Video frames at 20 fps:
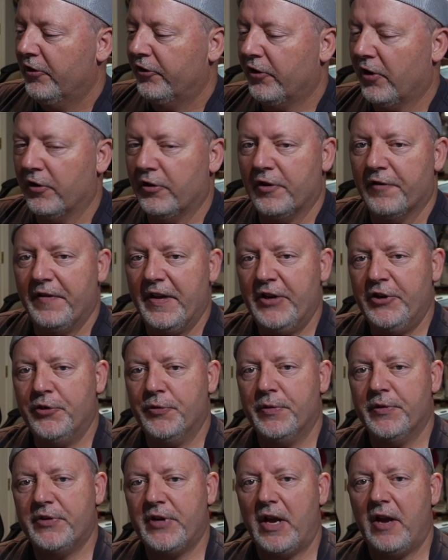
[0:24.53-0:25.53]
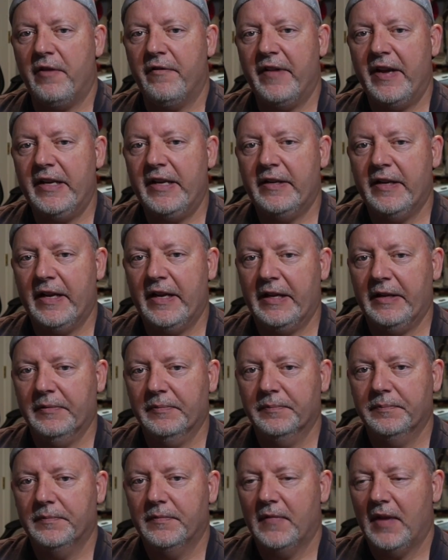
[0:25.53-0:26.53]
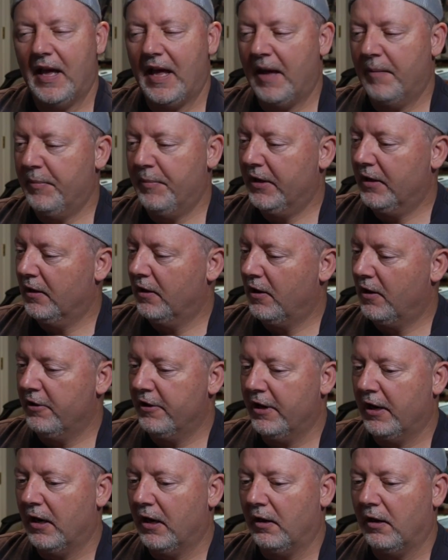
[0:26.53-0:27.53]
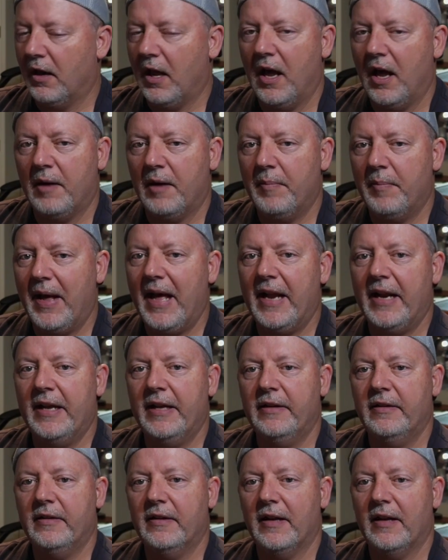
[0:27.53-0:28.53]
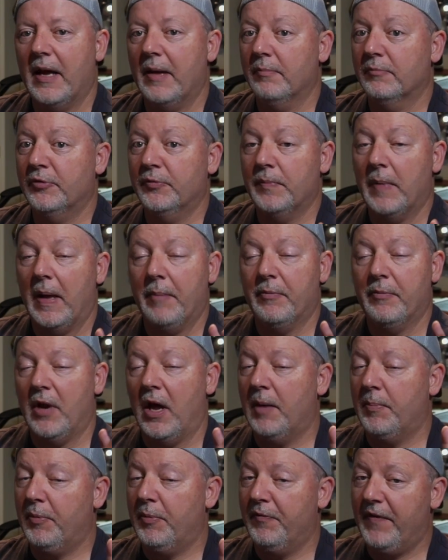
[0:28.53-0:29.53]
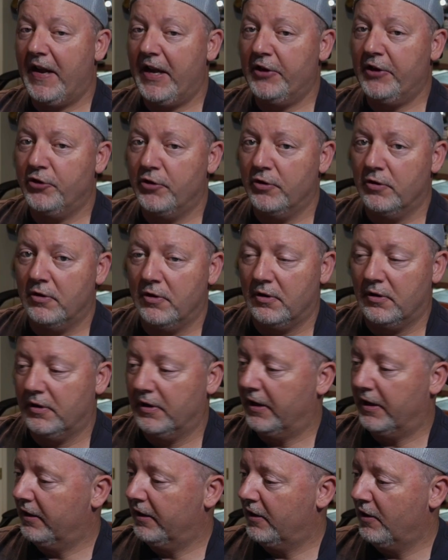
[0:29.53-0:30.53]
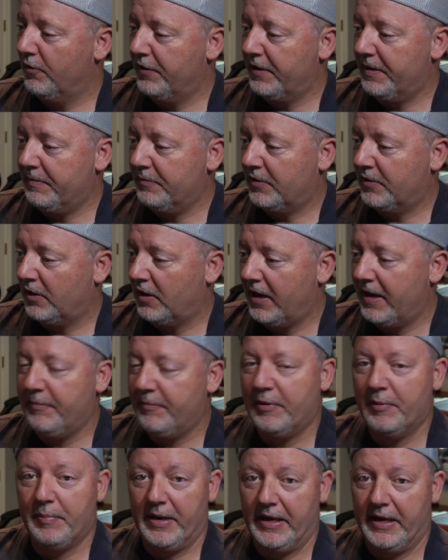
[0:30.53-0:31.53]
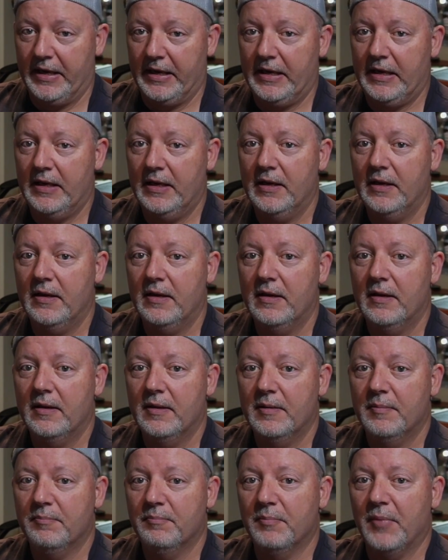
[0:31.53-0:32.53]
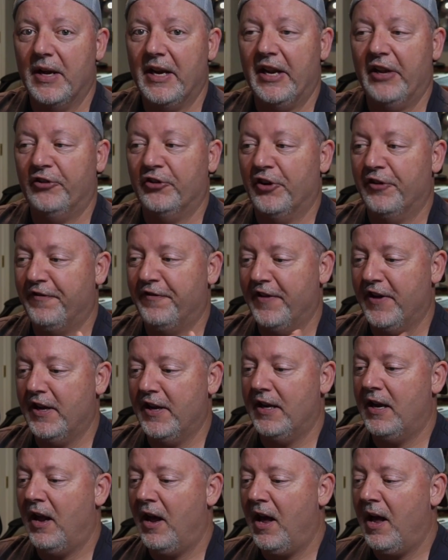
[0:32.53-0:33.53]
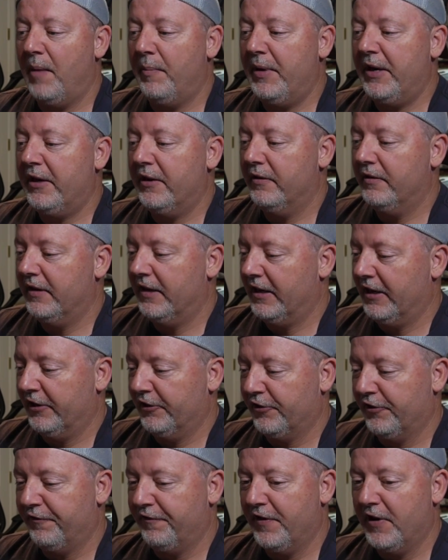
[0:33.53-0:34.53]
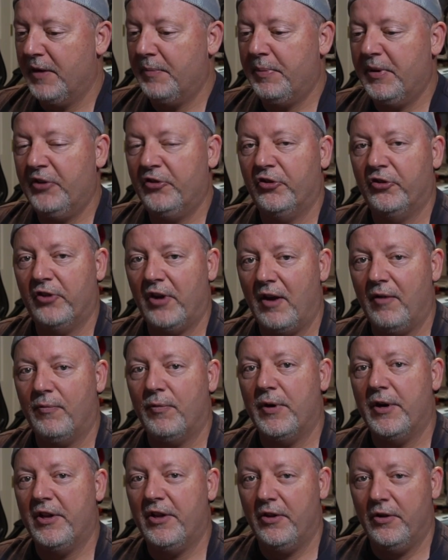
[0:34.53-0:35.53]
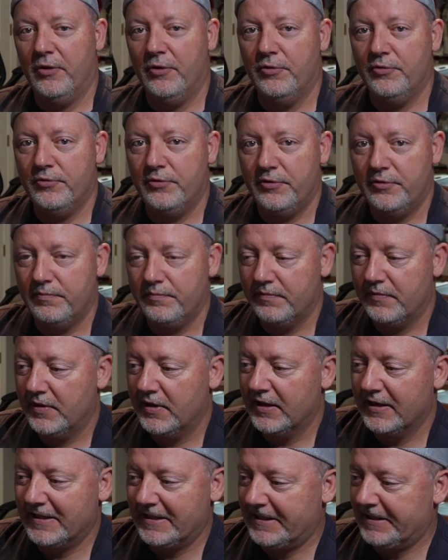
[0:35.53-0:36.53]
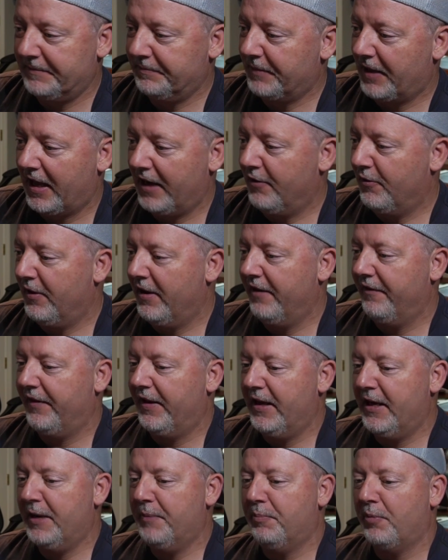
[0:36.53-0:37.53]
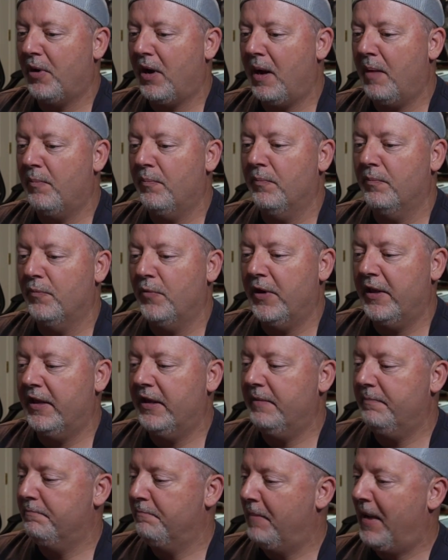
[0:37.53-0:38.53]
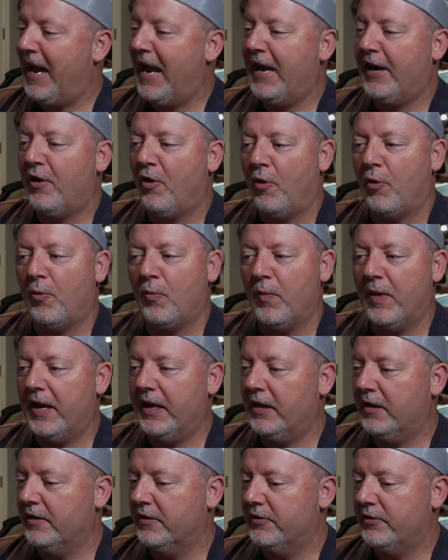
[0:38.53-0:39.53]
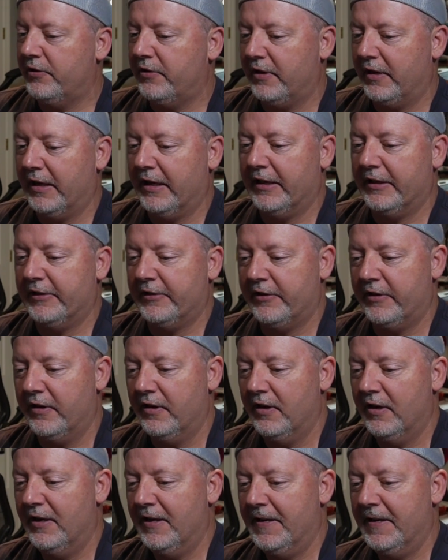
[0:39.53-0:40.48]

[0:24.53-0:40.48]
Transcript: So DaVinci Resolve 18. I've been learning a lot about it. I'm not a professional. I don't even claim to be, but it's a fun hobby and it's a fun piece of software to use. I don't have any problem with it, Mac or Windows. It's